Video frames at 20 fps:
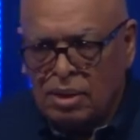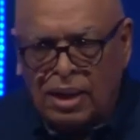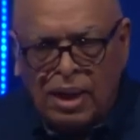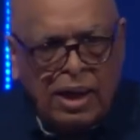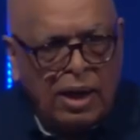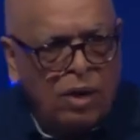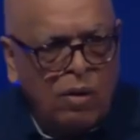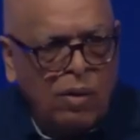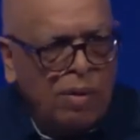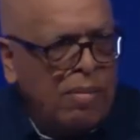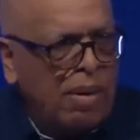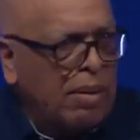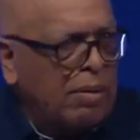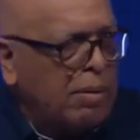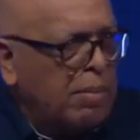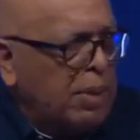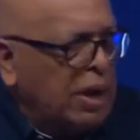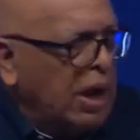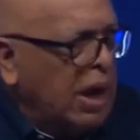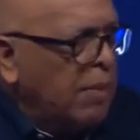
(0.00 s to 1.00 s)
They're not gonna
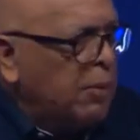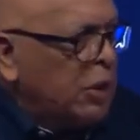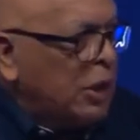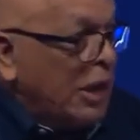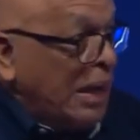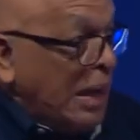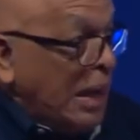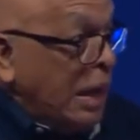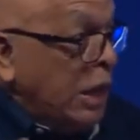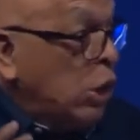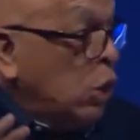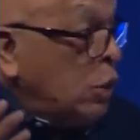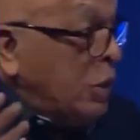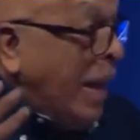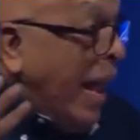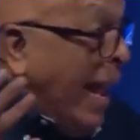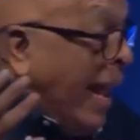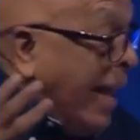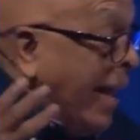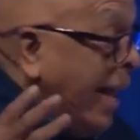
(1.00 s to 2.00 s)
remember being up on the Lido
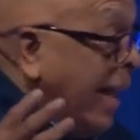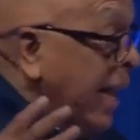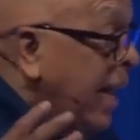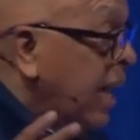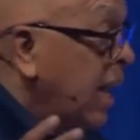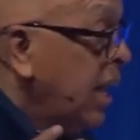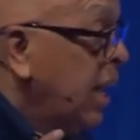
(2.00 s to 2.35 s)
deck.